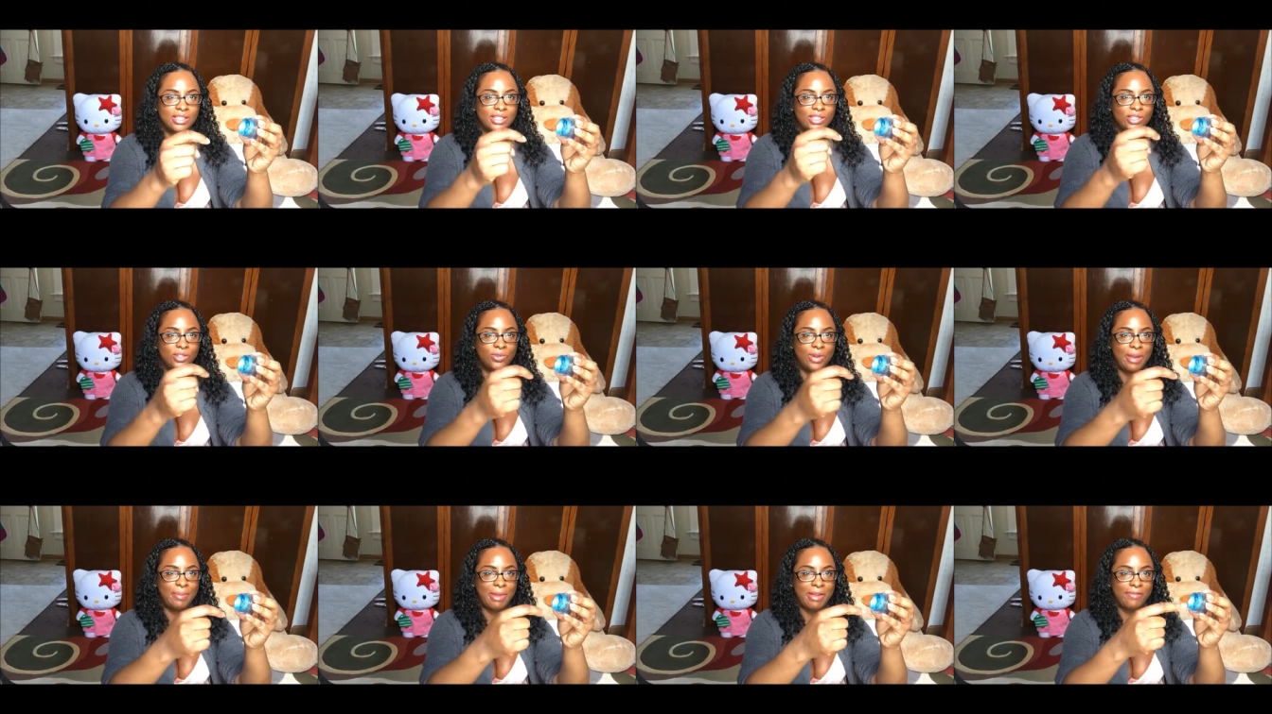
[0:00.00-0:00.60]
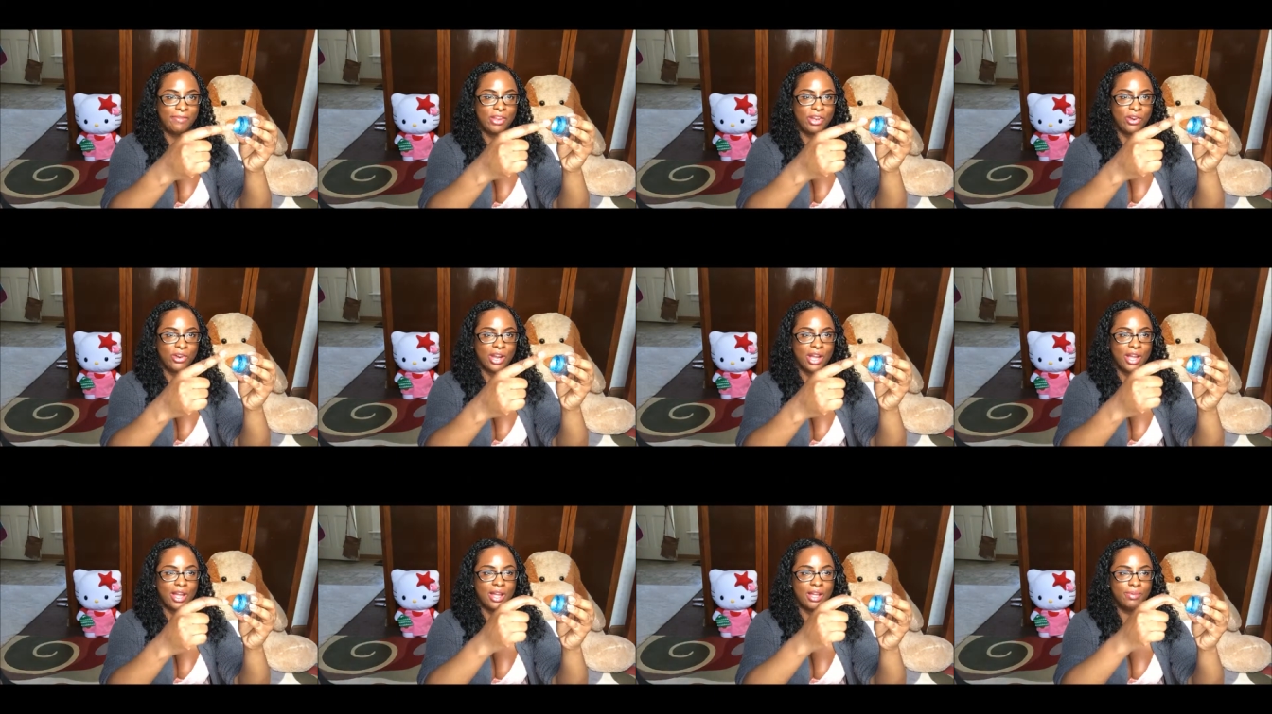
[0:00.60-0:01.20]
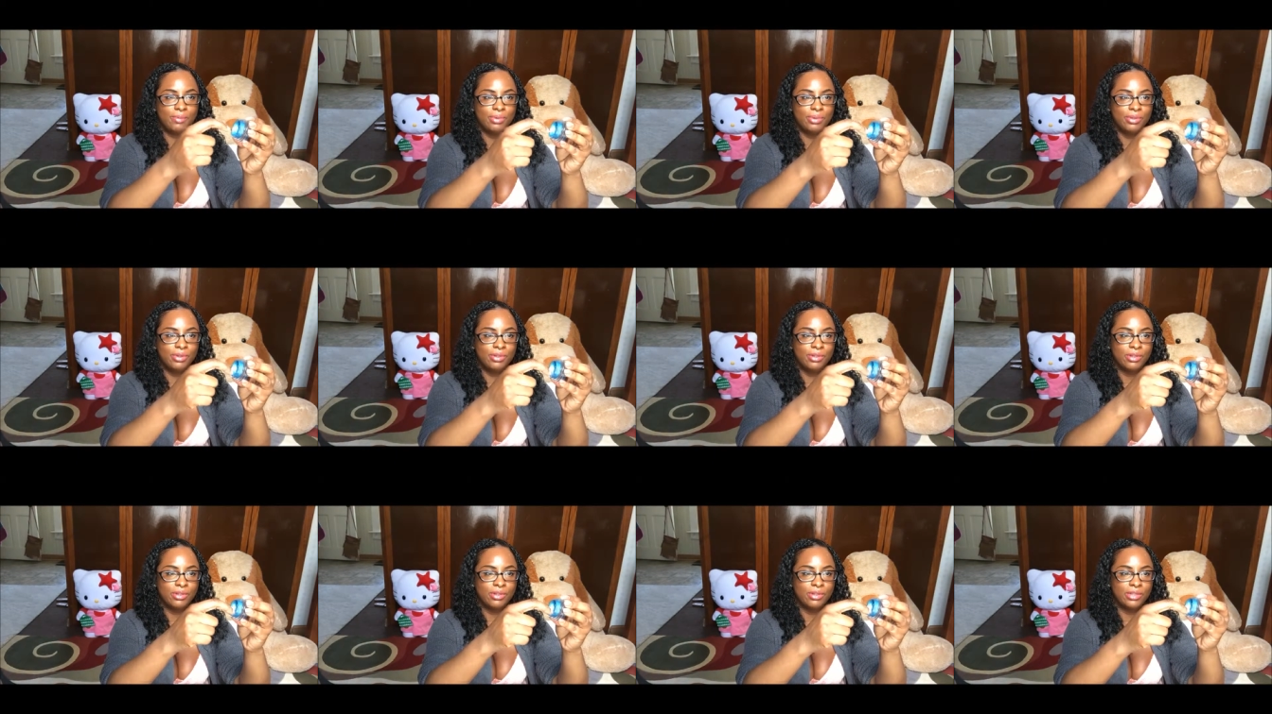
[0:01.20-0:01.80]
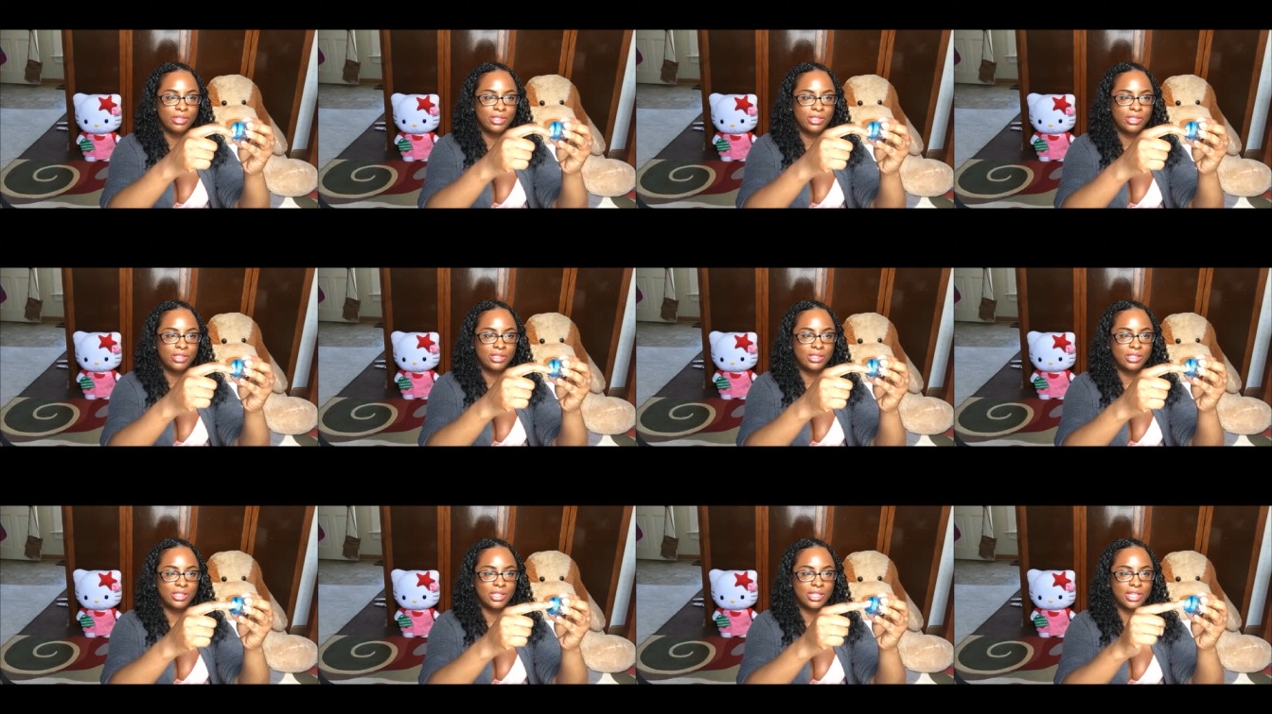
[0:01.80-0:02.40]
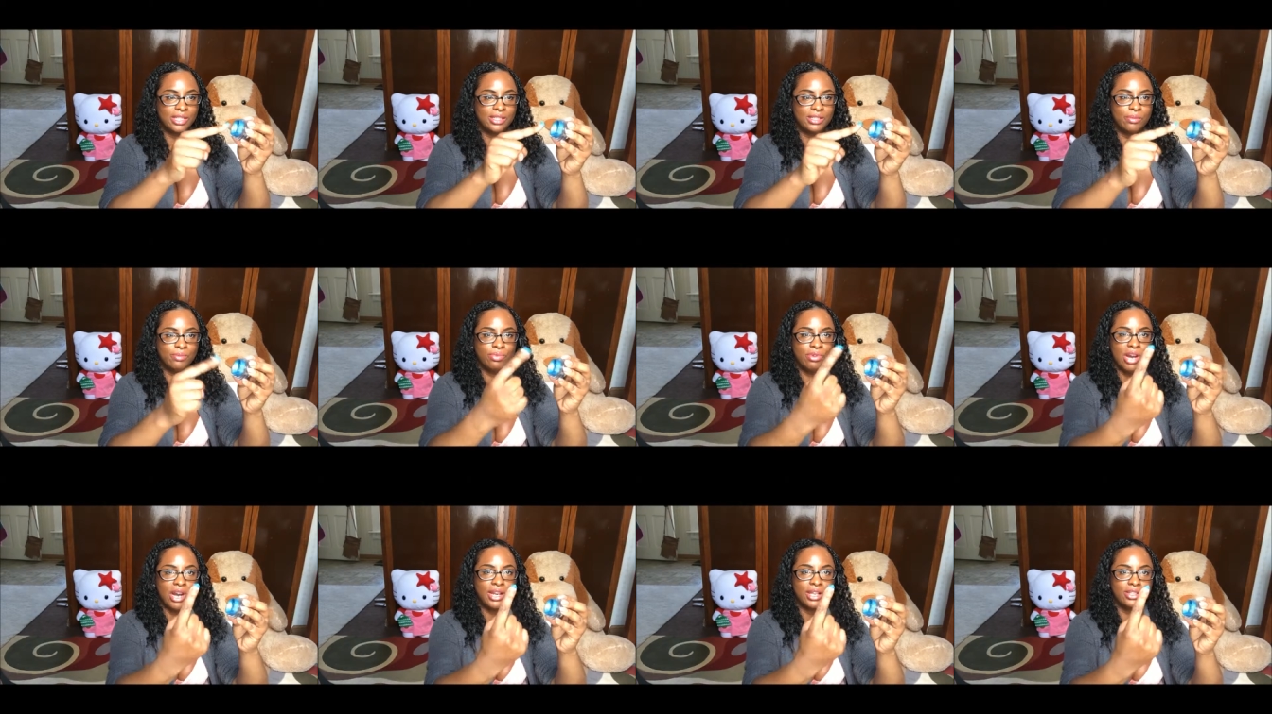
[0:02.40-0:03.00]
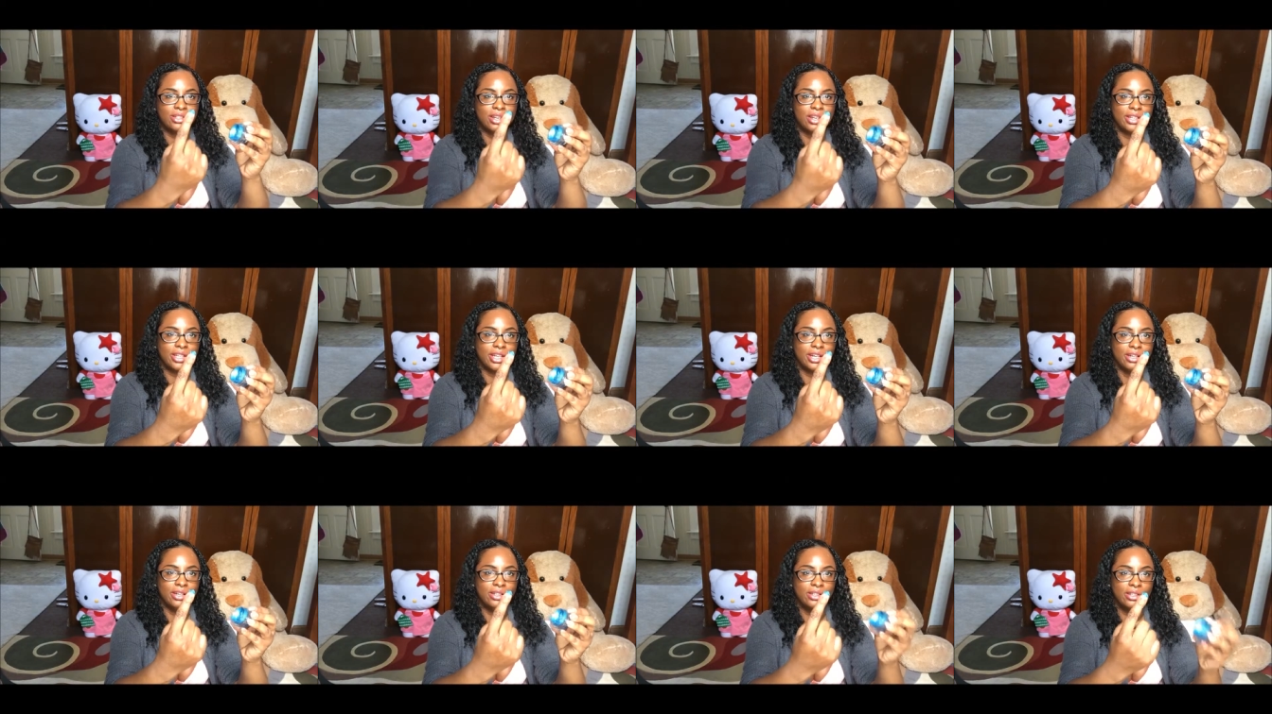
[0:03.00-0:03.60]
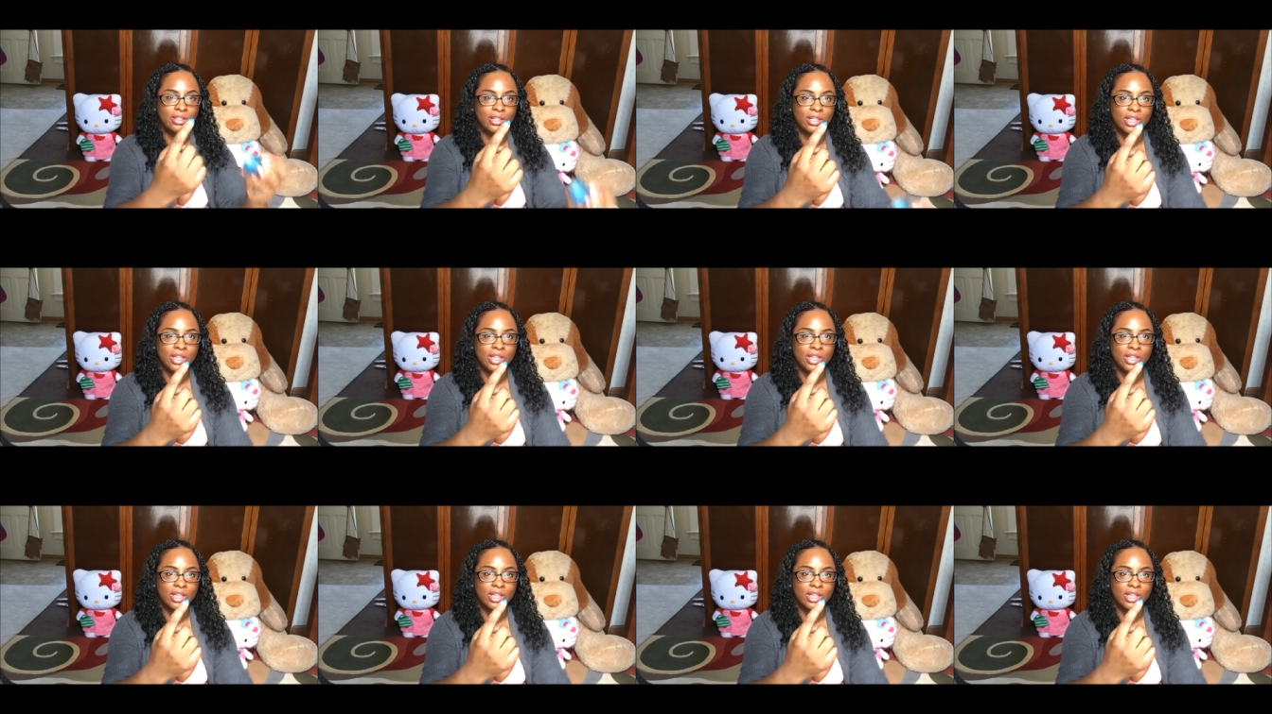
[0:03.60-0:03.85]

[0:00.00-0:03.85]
scrape my finger up to get some product on there.